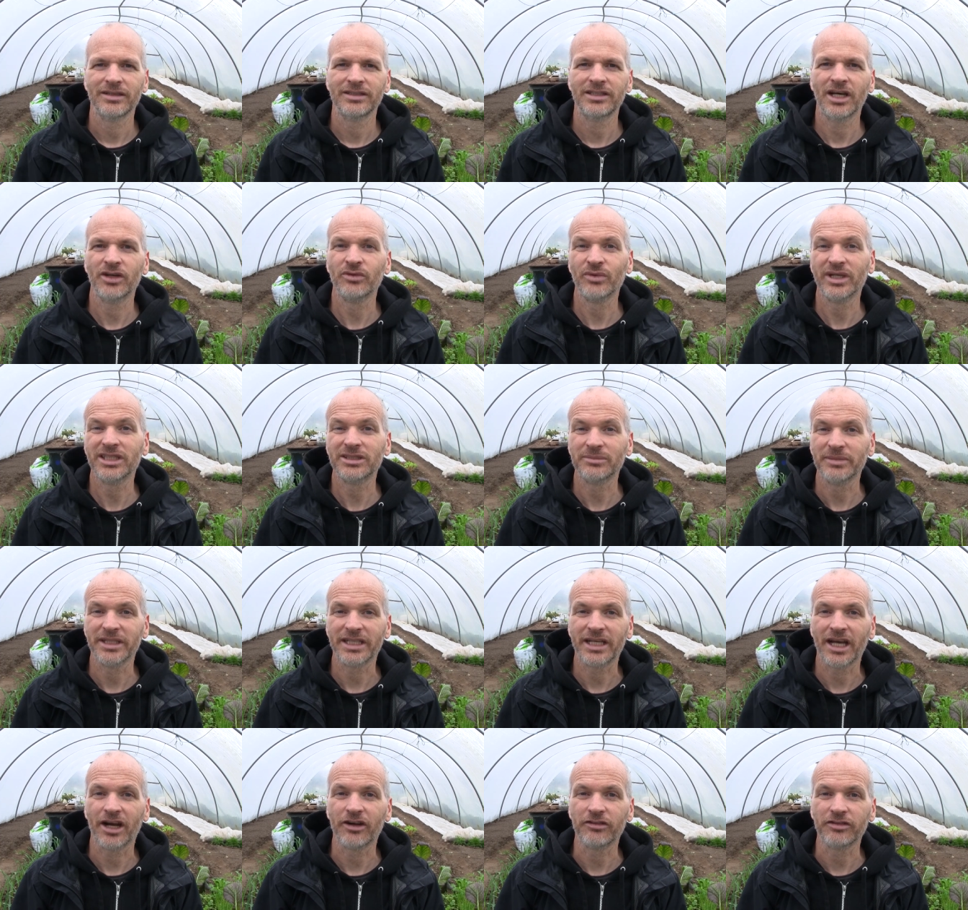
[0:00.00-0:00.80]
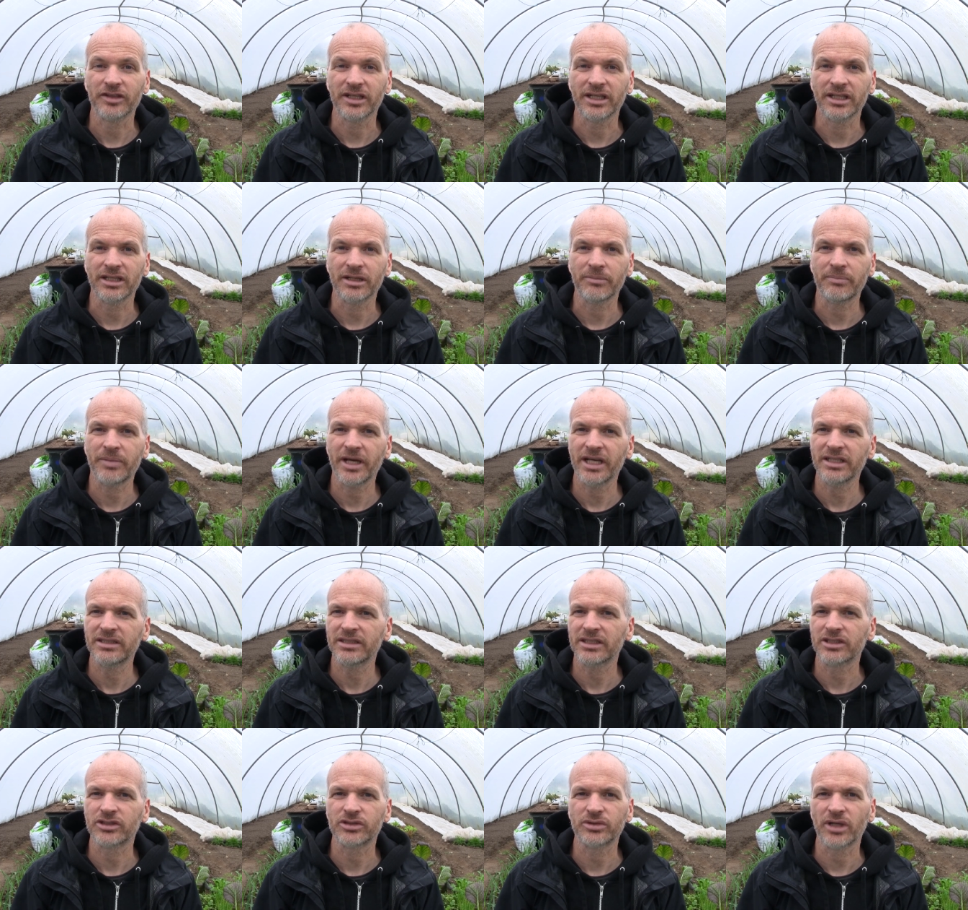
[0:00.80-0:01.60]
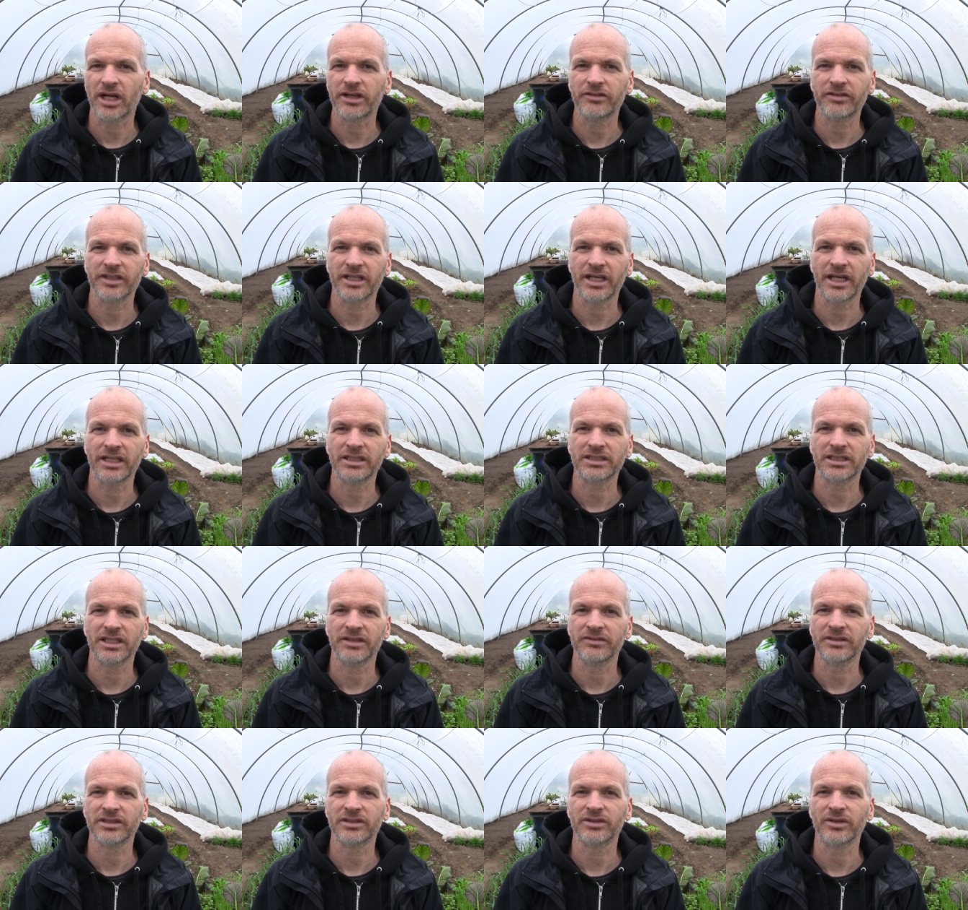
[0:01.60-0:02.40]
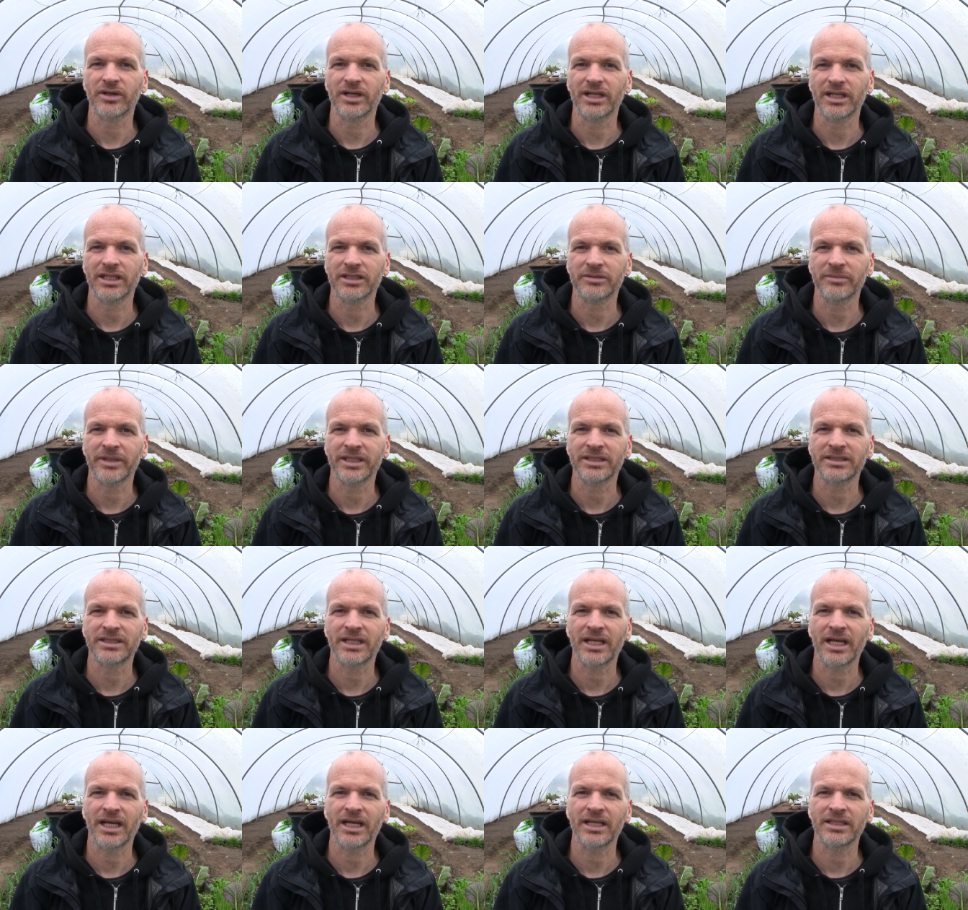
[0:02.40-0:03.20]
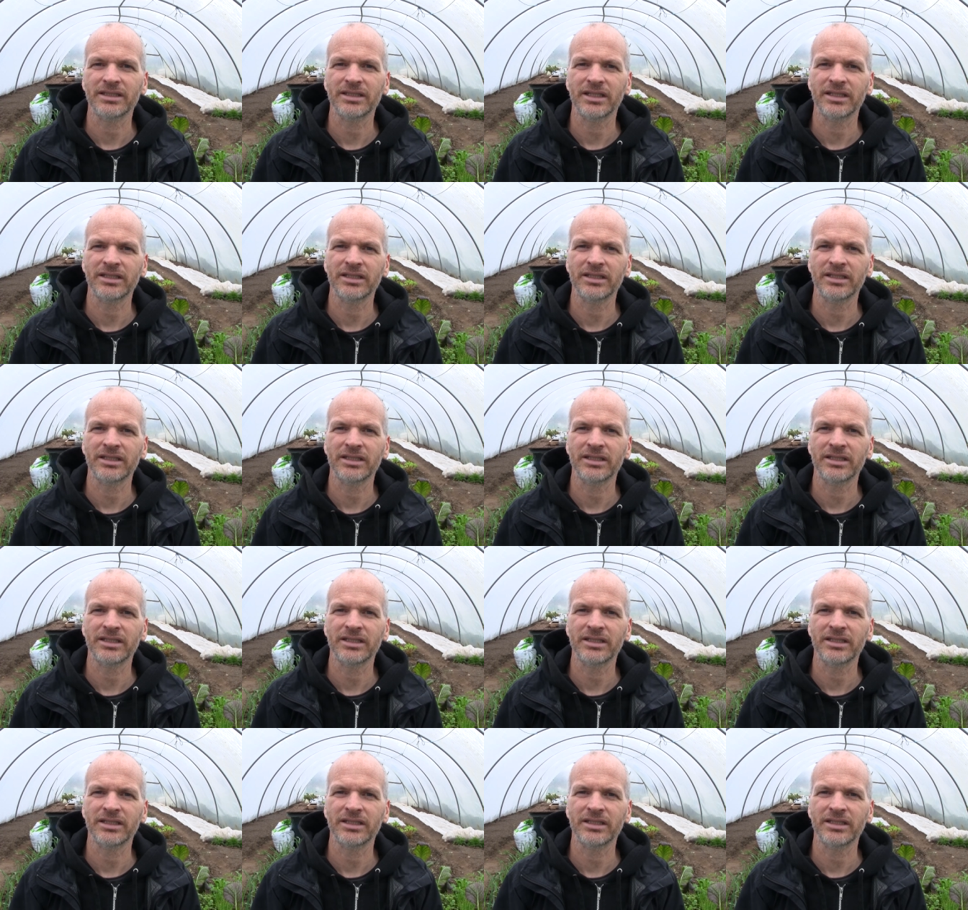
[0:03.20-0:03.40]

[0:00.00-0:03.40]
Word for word: Done reasonably carefully, the basic stratification of the soil is maintained,